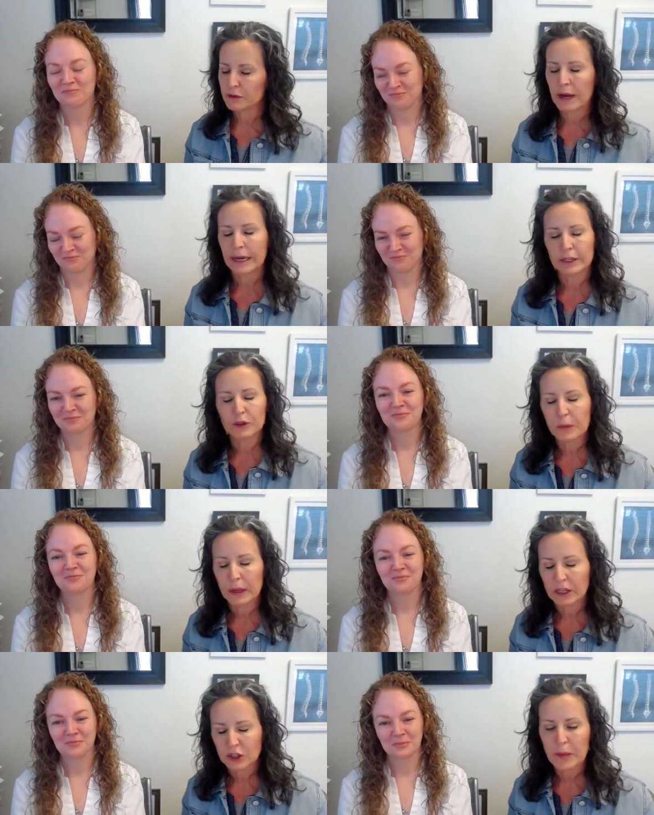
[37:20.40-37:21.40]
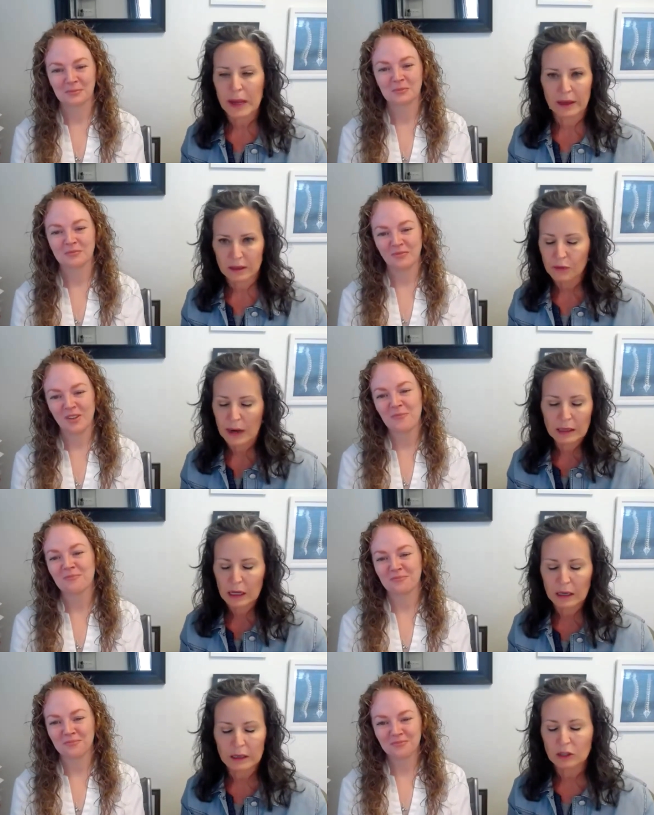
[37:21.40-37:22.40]
Speaker 1: fine if you peed your pants, right?
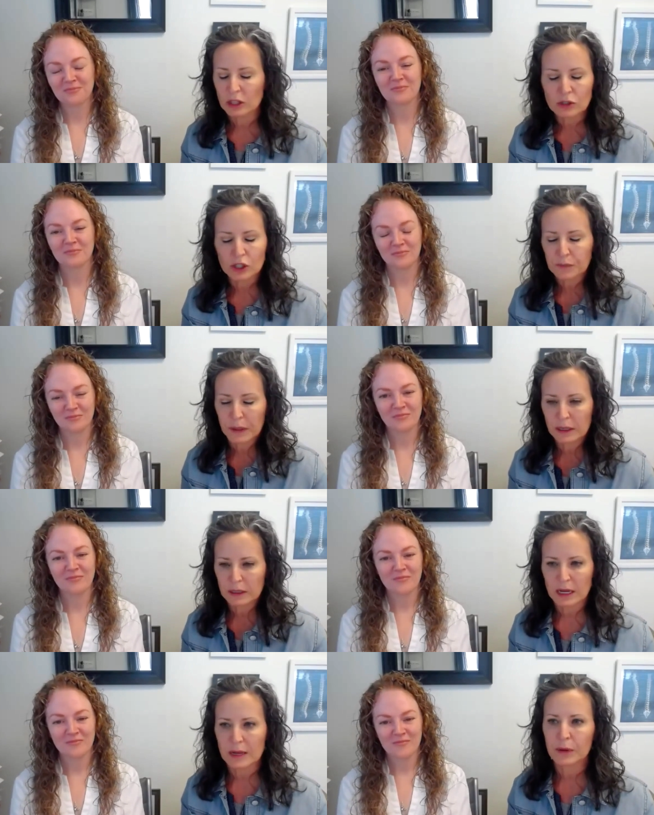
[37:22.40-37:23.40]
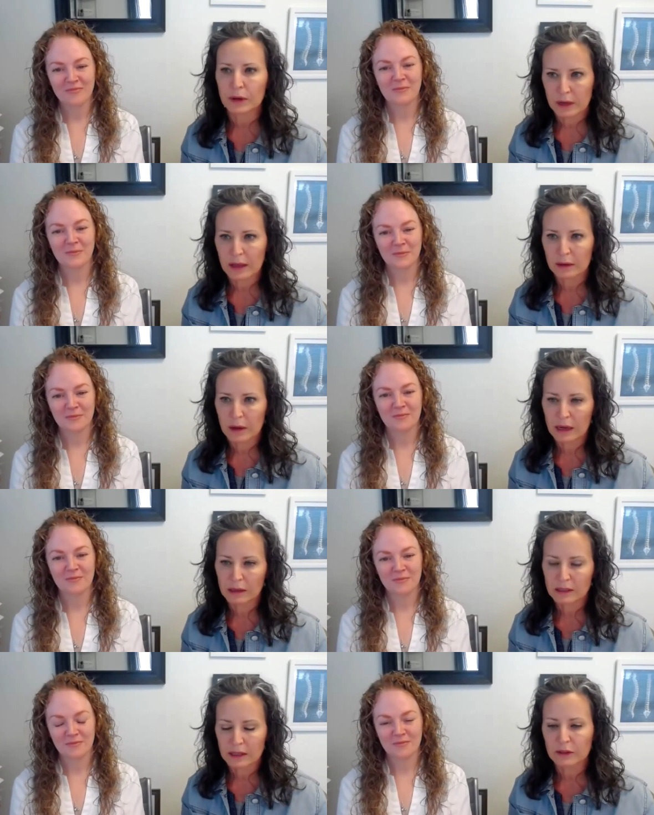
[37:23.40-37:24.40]
Like, you know, just put on a diaper
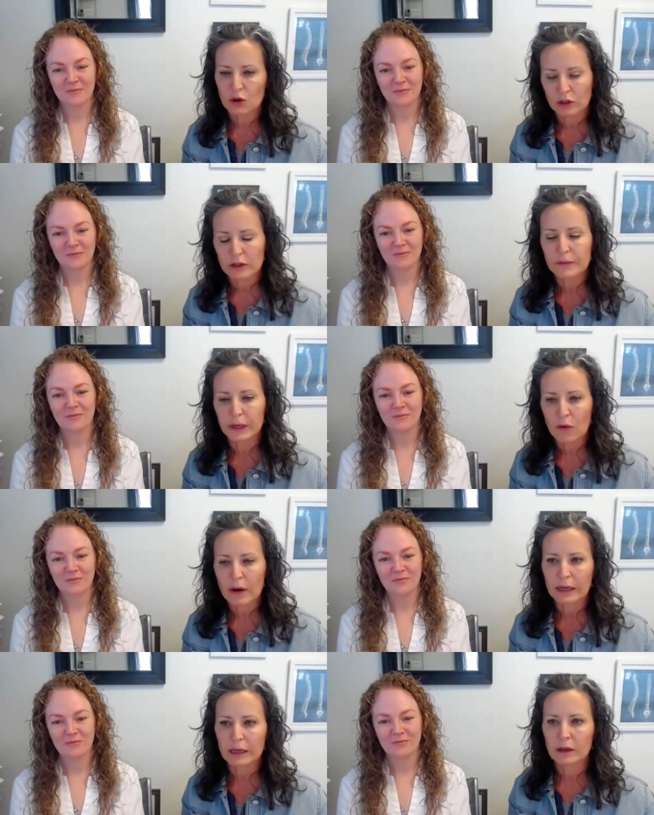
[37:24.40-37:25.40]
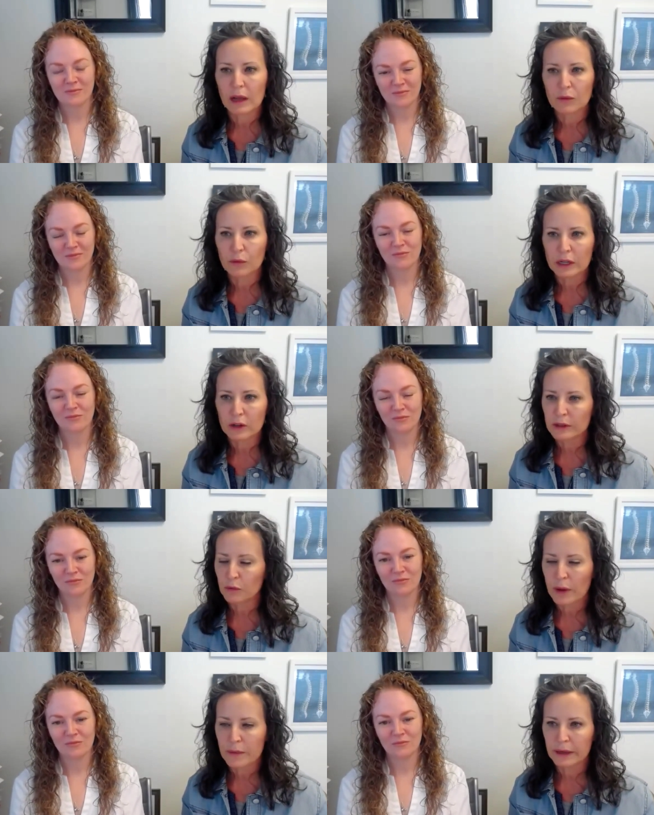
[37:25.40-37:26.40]
and sit in the corner and be quiet. And we know that
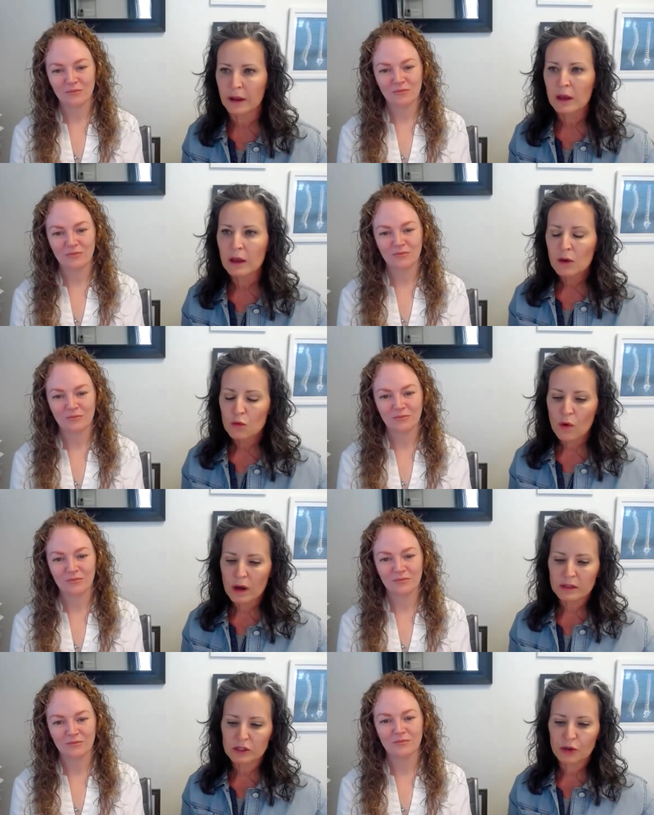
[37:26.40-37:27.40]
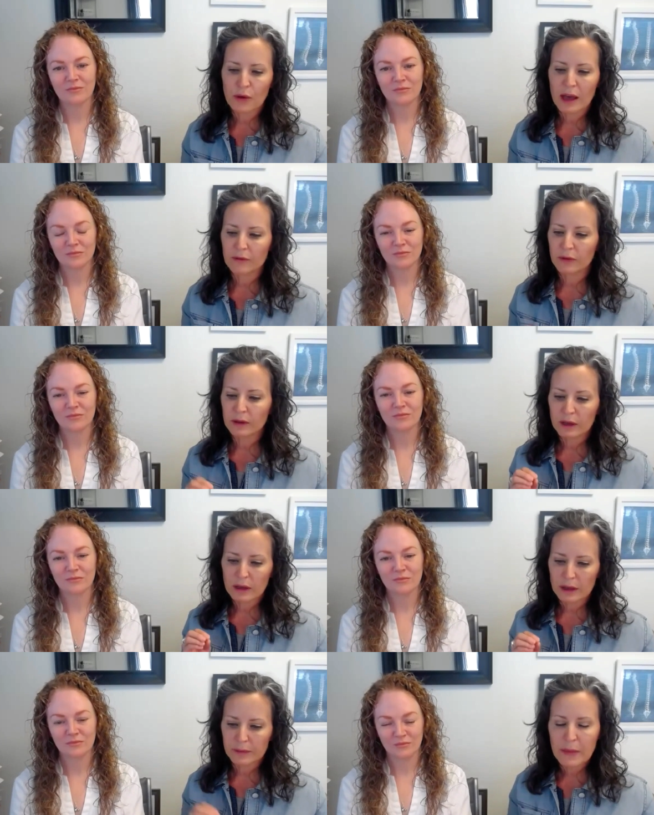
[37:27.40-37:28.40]
women want to have
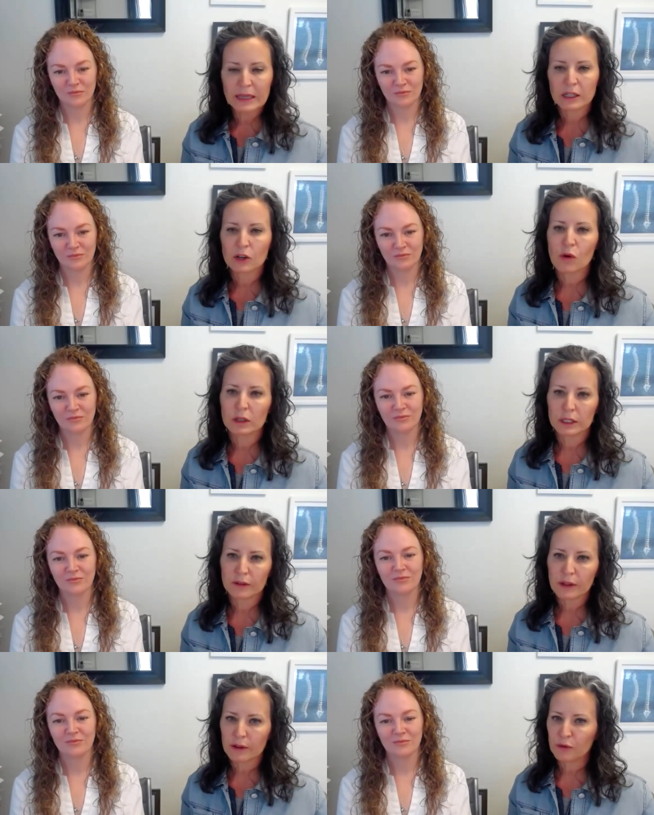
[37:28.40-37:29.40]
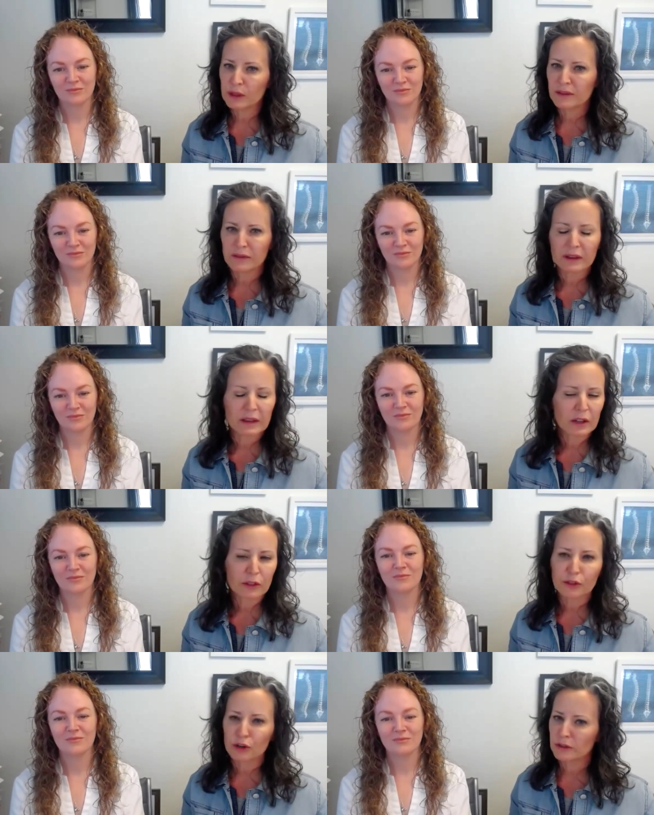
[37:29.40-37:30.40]
amazing quality of life. We live a
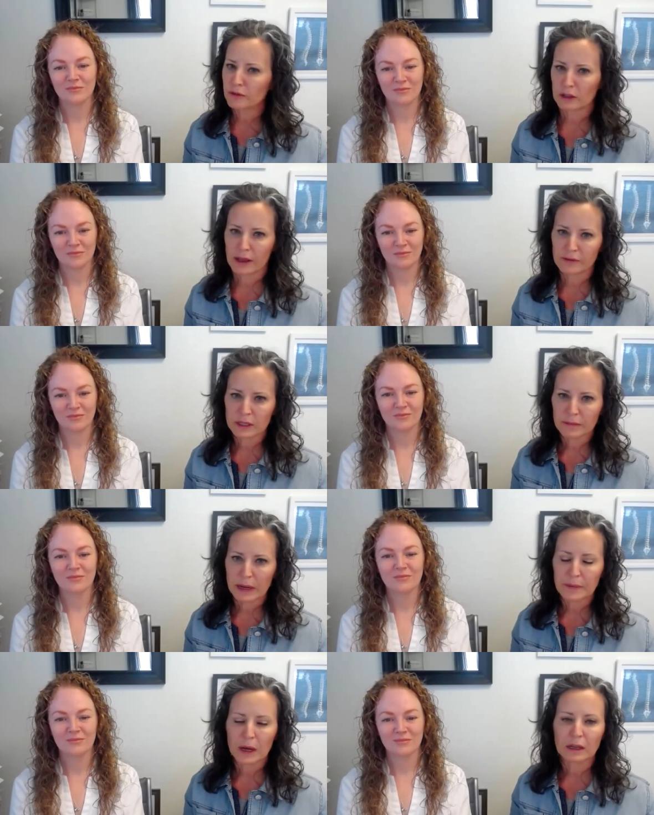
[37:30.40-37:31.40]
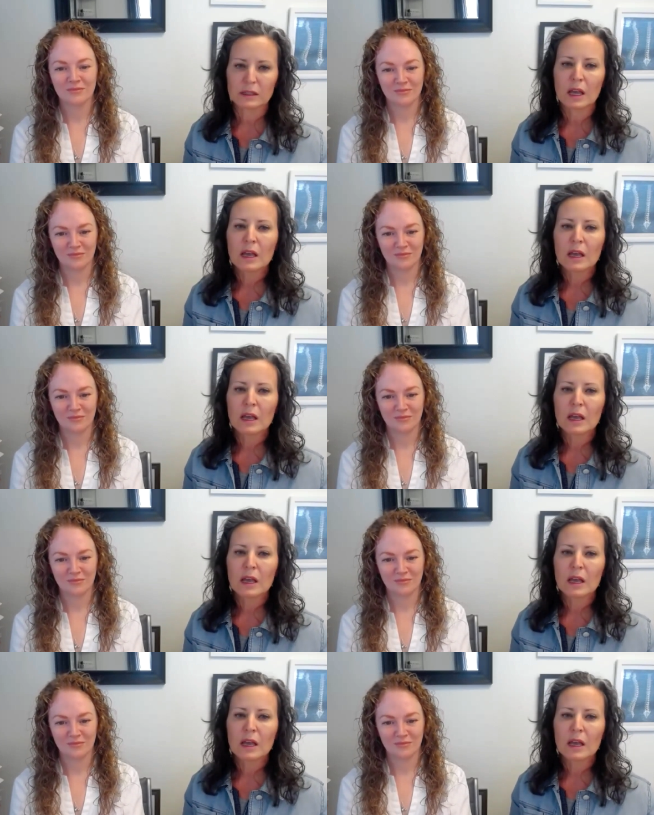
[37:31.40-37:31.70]
third of our lives in menopause.